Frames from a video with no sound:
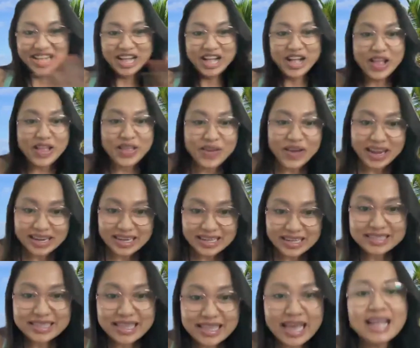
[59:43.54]
You
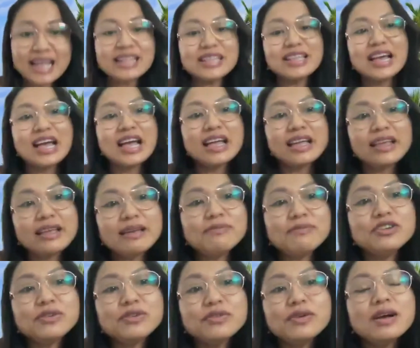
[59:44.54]
understand? If
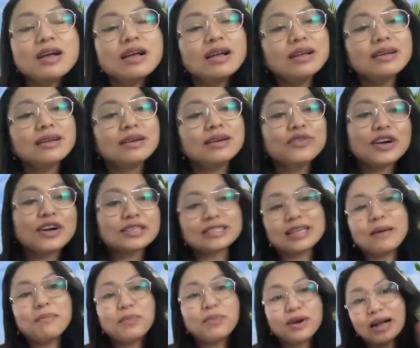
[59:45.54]
you, for
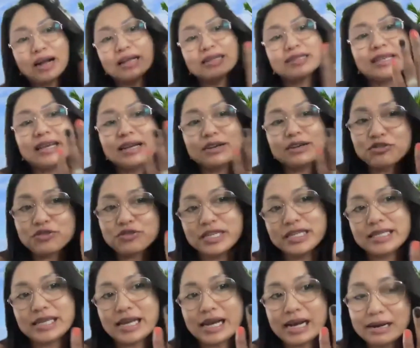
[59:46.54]
example, I sell 3
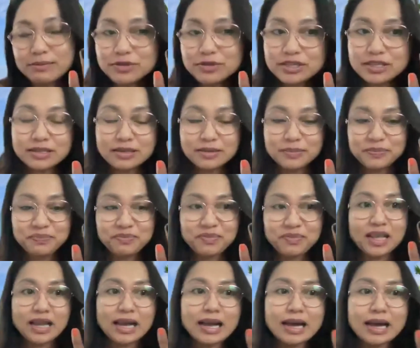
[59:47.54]
times,
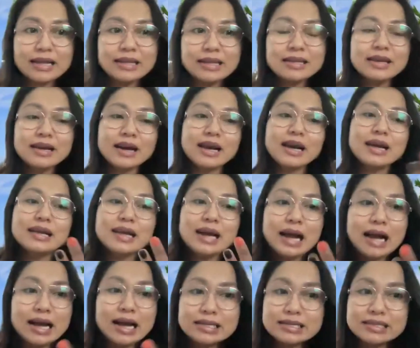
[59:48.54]
and I
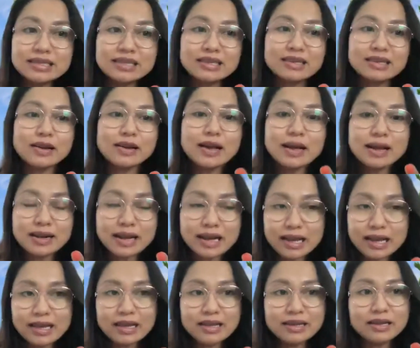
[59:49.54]
ask the
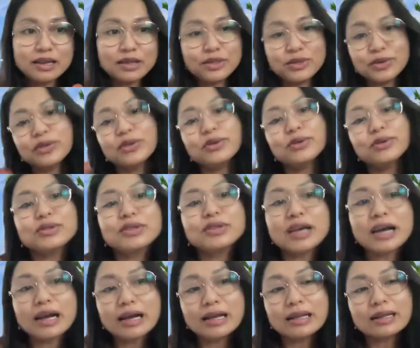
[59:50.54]
client, do you
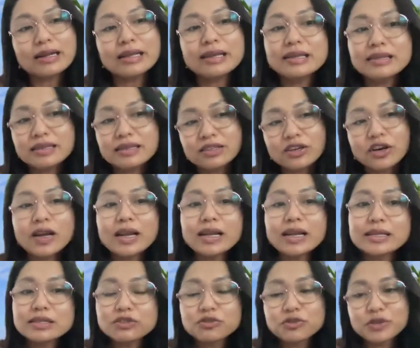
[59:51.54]
clean the
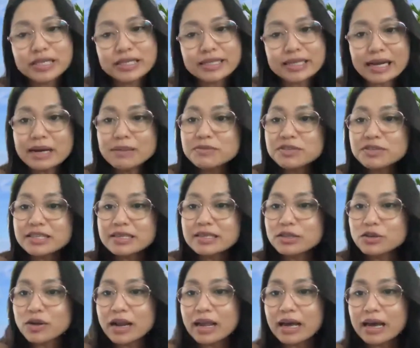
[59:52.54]
toilet 3 times in
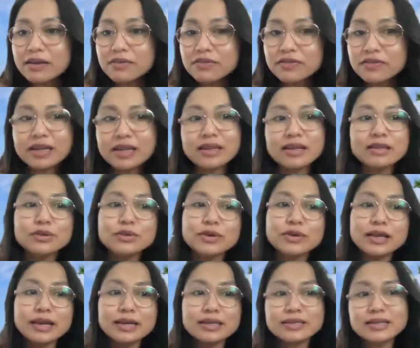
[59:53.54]
your life and then you
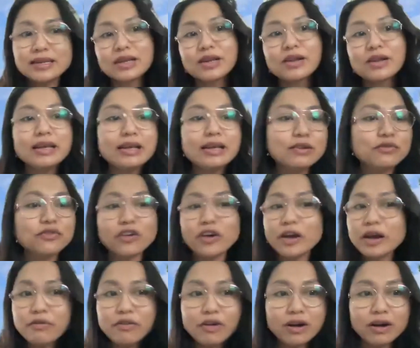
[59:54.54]
get clean
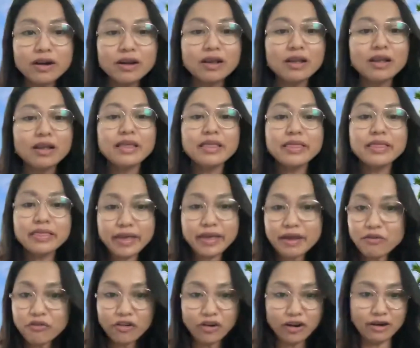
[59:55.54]
forever?
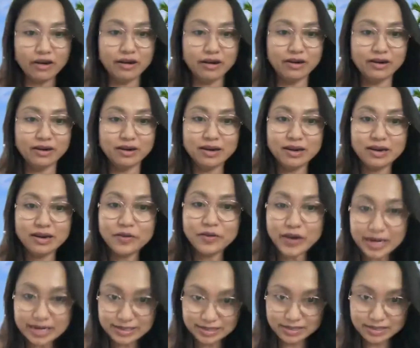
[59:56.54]
Never, right?